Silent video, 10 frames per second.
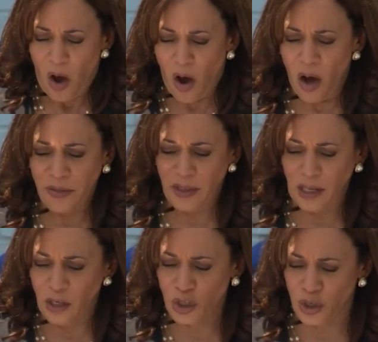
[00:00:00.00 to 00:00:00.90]
On
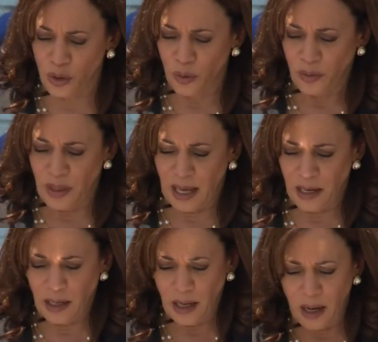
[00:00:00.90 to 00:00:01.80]
the issue,
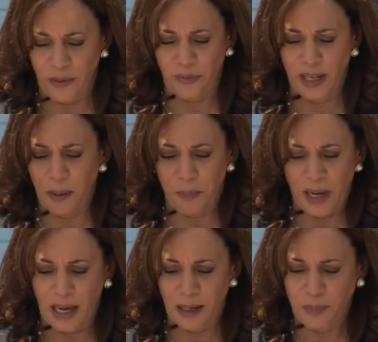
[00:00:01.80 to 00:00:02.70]
then, of lead
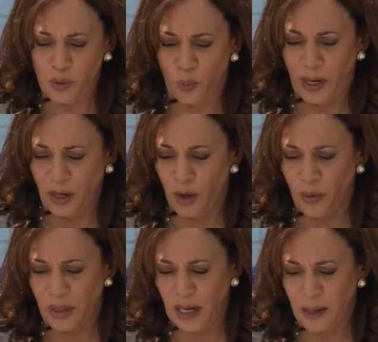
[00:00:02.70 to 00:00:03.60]
pipes, we
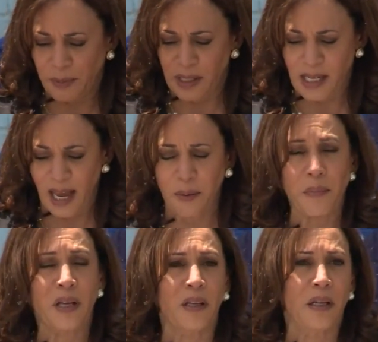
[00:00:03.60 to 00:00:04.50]
know that up to 10
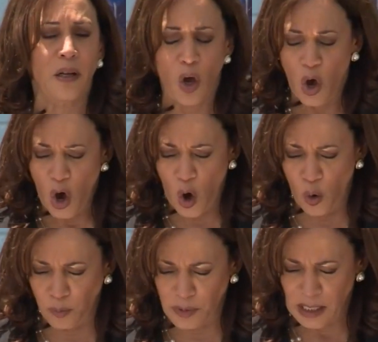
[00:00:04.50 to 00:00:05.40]
million
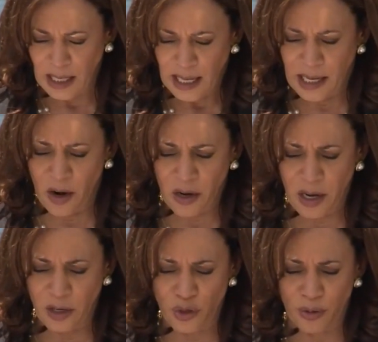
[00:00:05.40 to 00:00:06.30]
homes in our
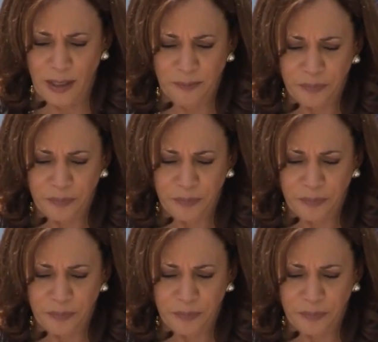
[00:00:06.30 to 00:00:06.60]
country